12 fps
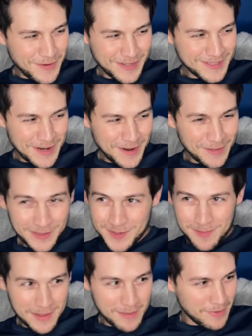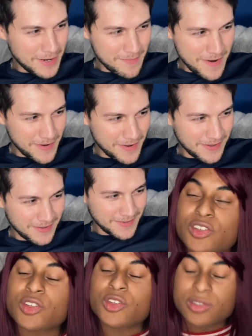you're not scared, let's go play Bloody Mary.
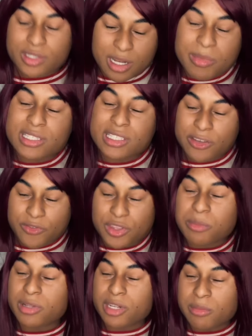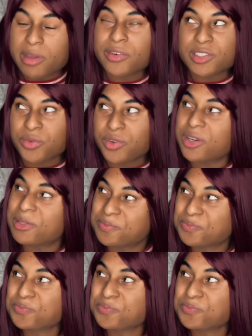You're dumb as if you think Bloody Mary is real. I don't